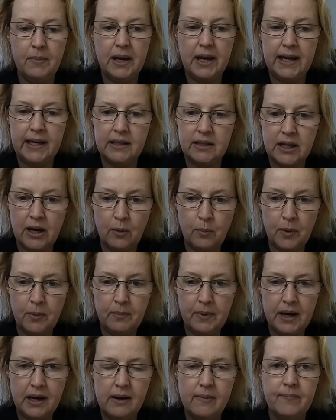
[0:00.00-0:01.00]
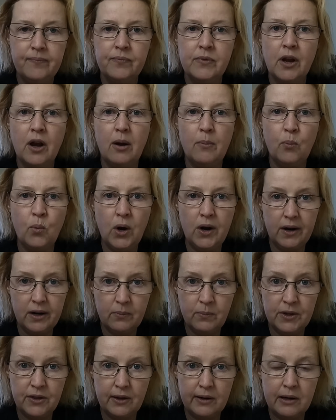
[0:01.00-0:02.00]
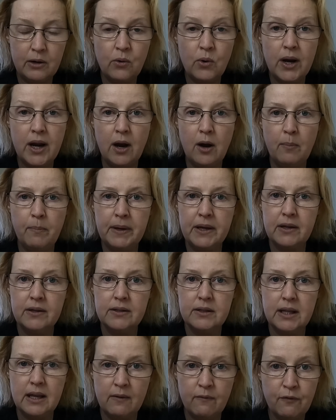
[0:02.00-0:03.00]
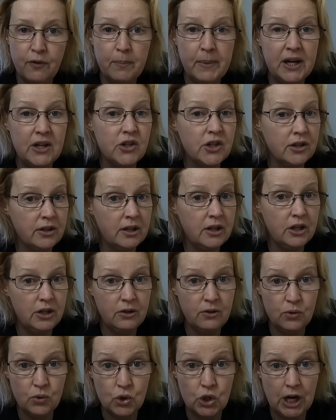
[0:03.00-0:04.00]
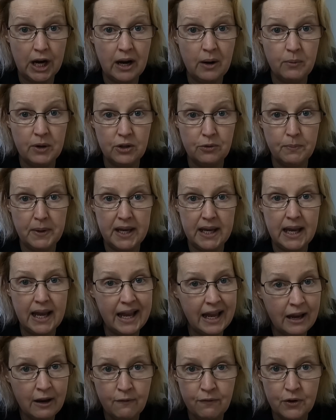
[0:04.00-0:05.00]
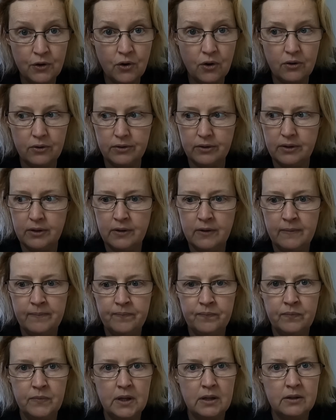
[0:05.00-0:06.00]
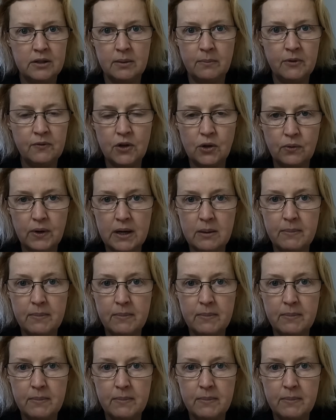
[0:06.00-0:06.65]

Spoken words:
He's helping me. I'm working with a lawyer because the information that you share with me, even on some of your